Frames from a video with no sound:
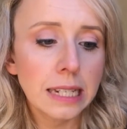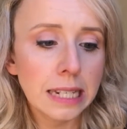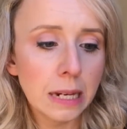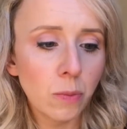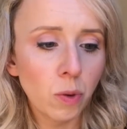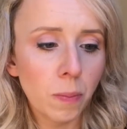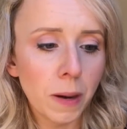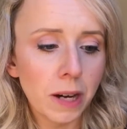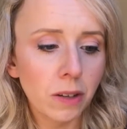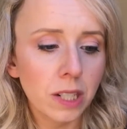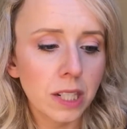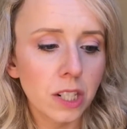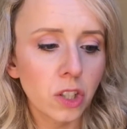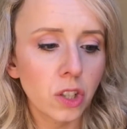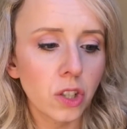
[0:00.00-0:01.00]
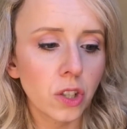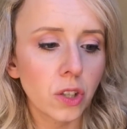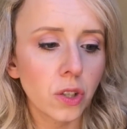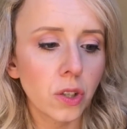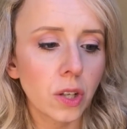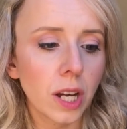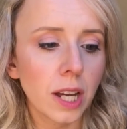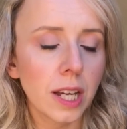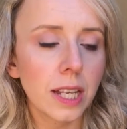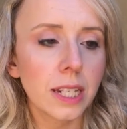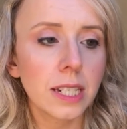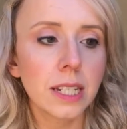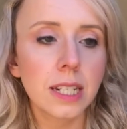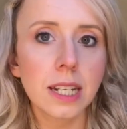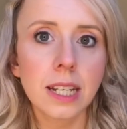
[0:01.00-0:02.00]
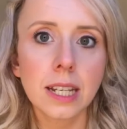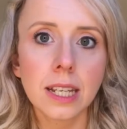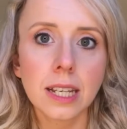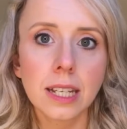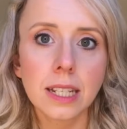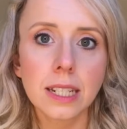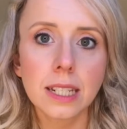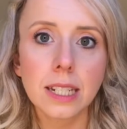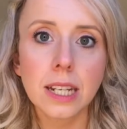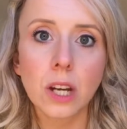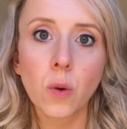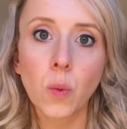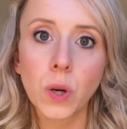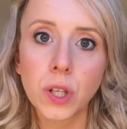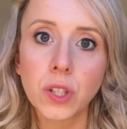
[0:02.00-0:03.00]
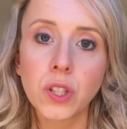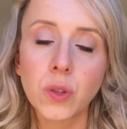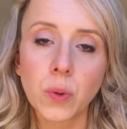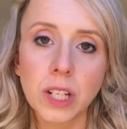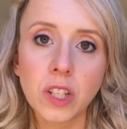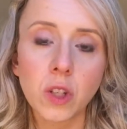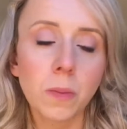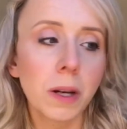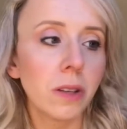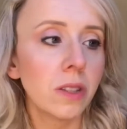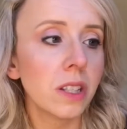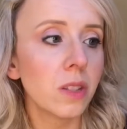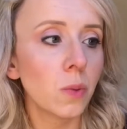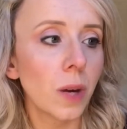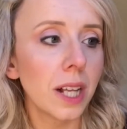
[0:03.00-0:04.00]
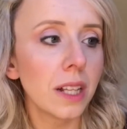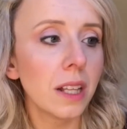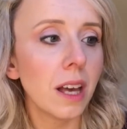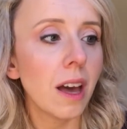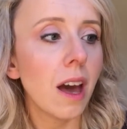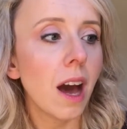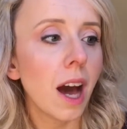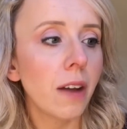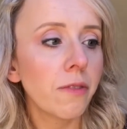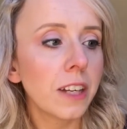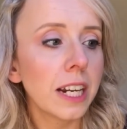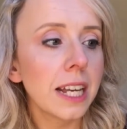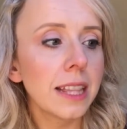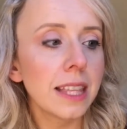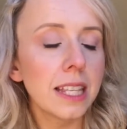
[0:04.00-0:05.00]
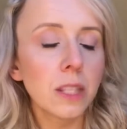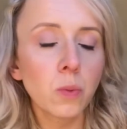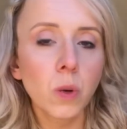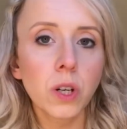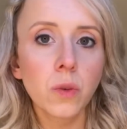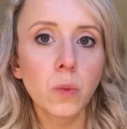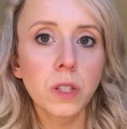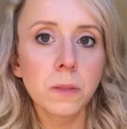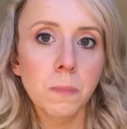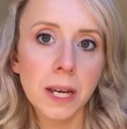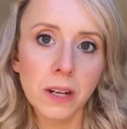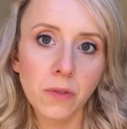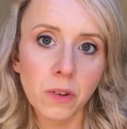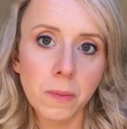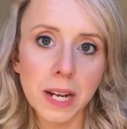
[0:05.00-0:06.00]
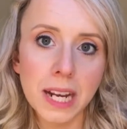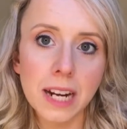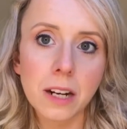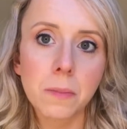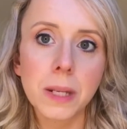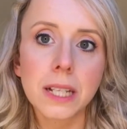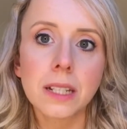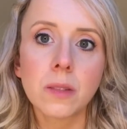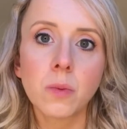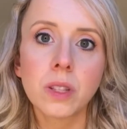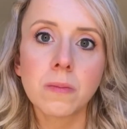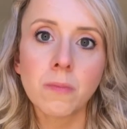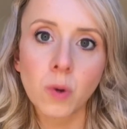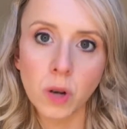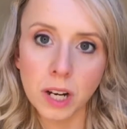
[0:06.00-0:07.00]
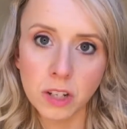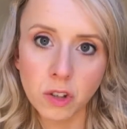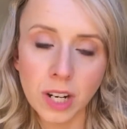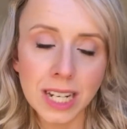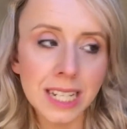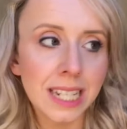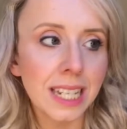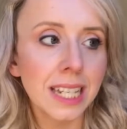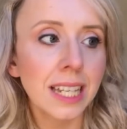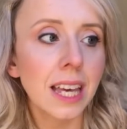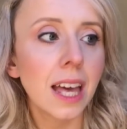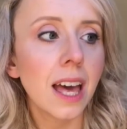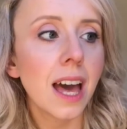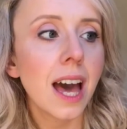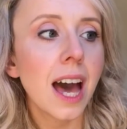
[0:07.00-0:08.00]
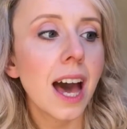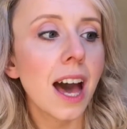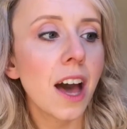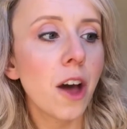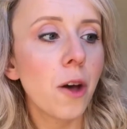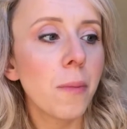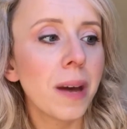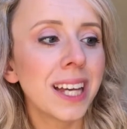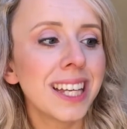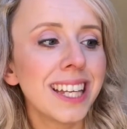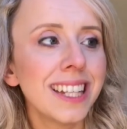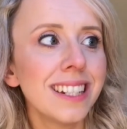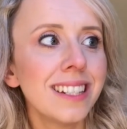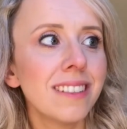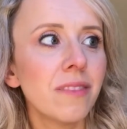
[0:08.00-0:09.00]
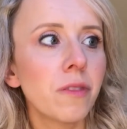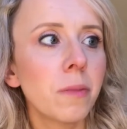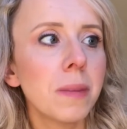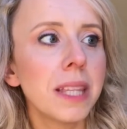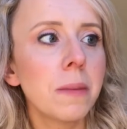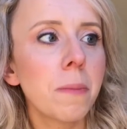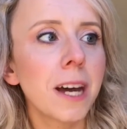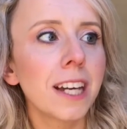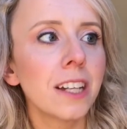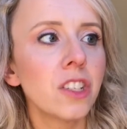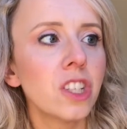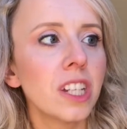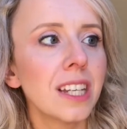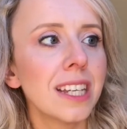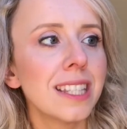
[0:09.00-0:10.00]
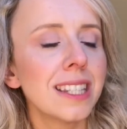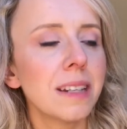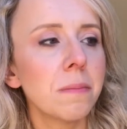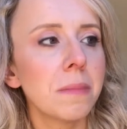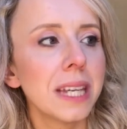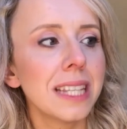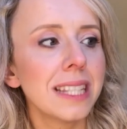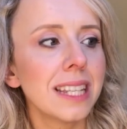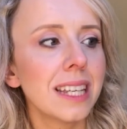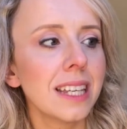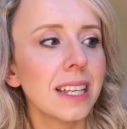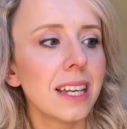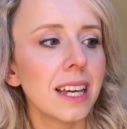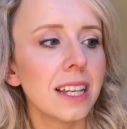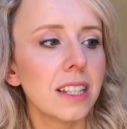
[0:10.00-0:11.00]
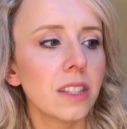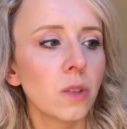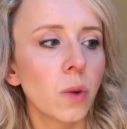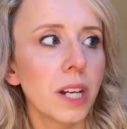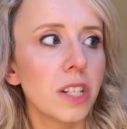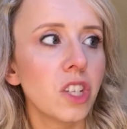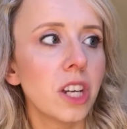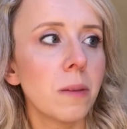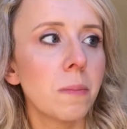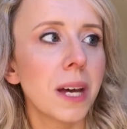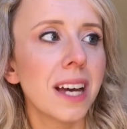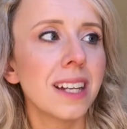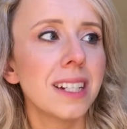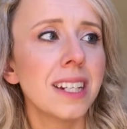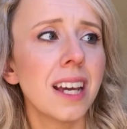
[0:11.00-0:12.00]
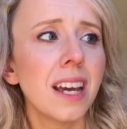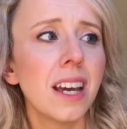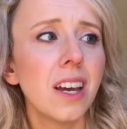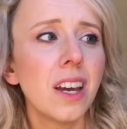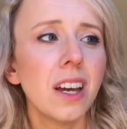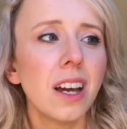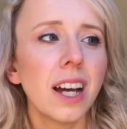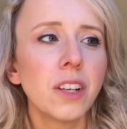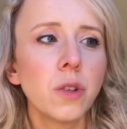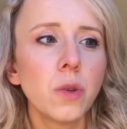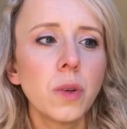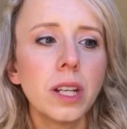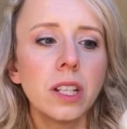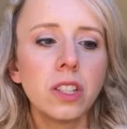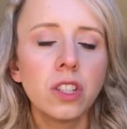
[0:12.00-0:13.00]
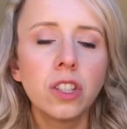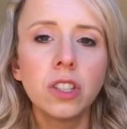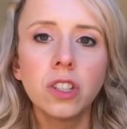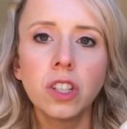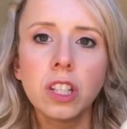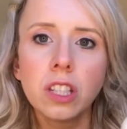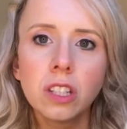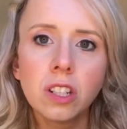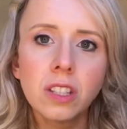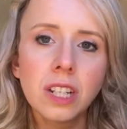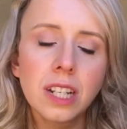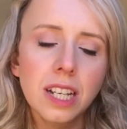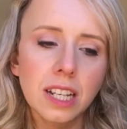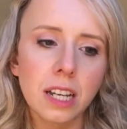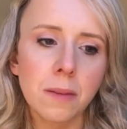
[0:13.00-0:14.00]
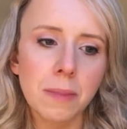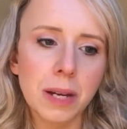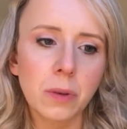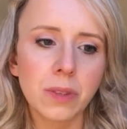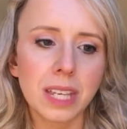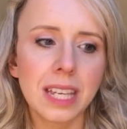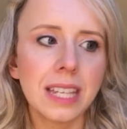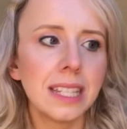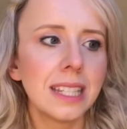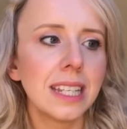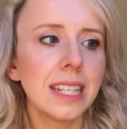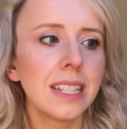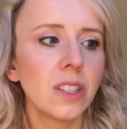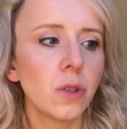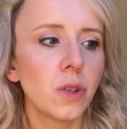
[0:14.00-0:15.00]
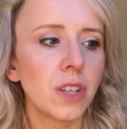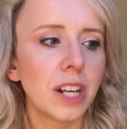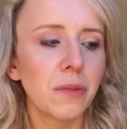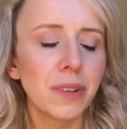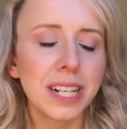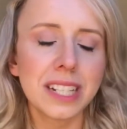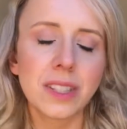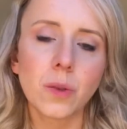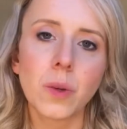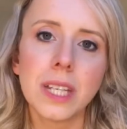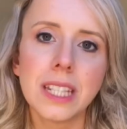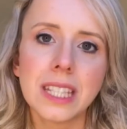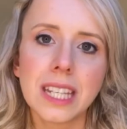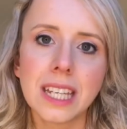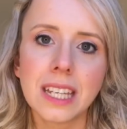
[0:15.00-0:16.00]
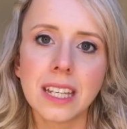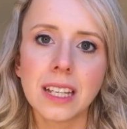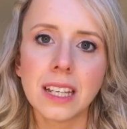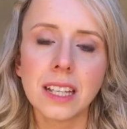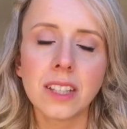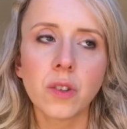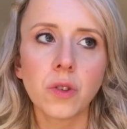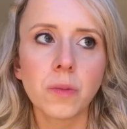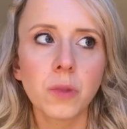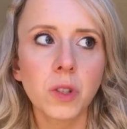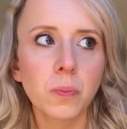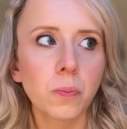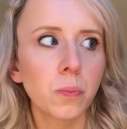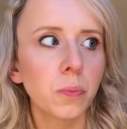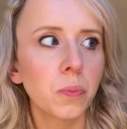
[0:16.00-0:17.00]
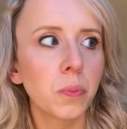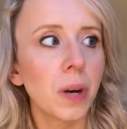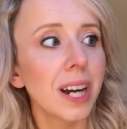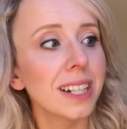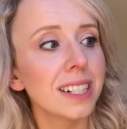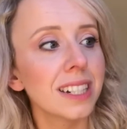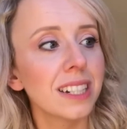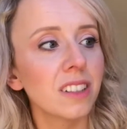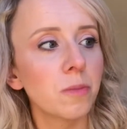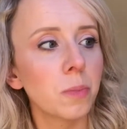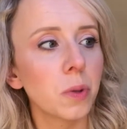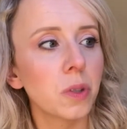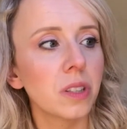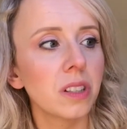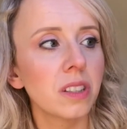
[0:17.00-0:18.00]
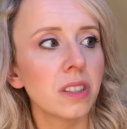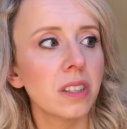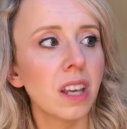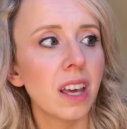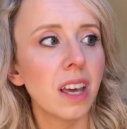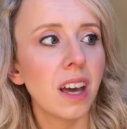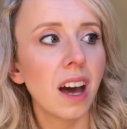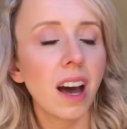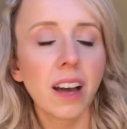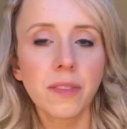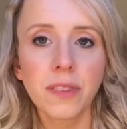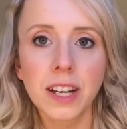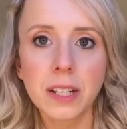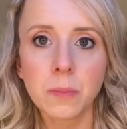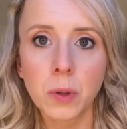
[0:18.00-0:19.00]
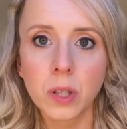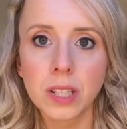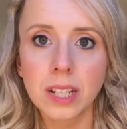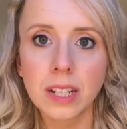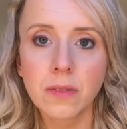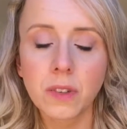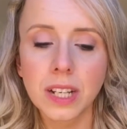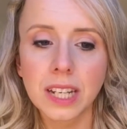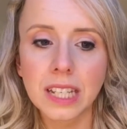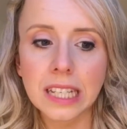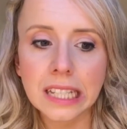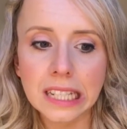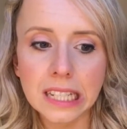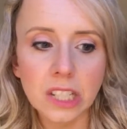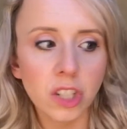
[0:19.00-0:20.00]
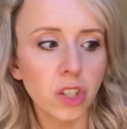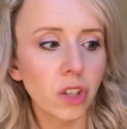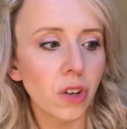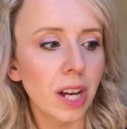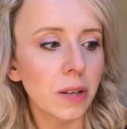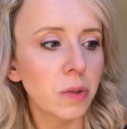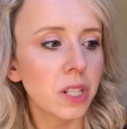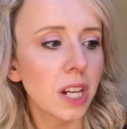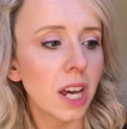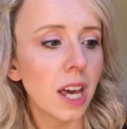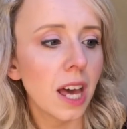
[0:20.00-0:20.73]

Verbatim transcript: Deep Repair Conditioner, and it was £22 as well. I feel like this one was better for my hair because it was more hydrating. Again, for me, the packaging isn't amazing. It's quite cheap, and I don't know, it just doesn't like come out the easiest, so you're like really squeezing. It's not the most practical of bottles, I find personally, for getting a conditioner out.